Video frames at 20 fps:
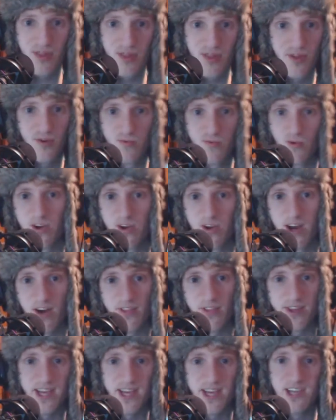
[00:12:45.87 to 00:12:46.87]
They're rolling
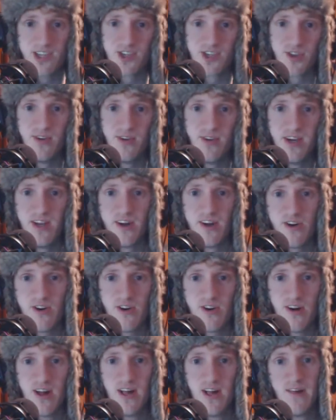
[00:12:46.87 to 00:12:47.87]
out the gates 3-0,